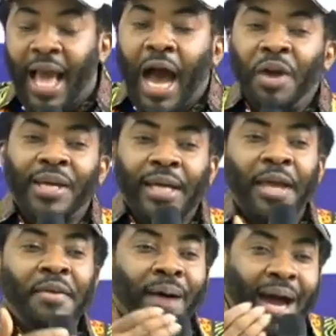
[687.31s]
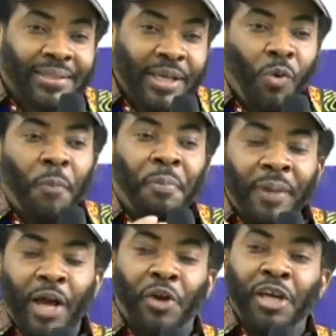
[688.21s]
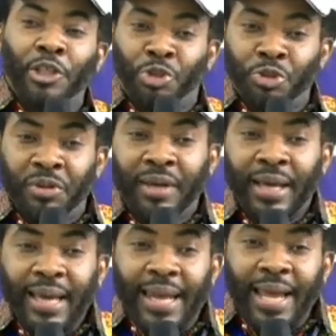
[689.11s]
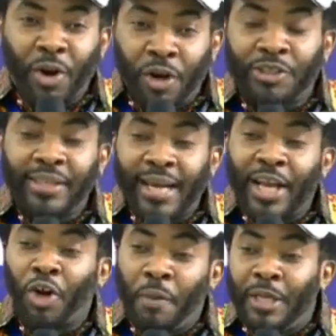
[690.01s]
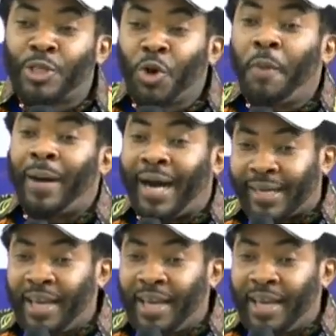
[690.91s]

And you can imagine what people are going through in a country that the economy is so bad.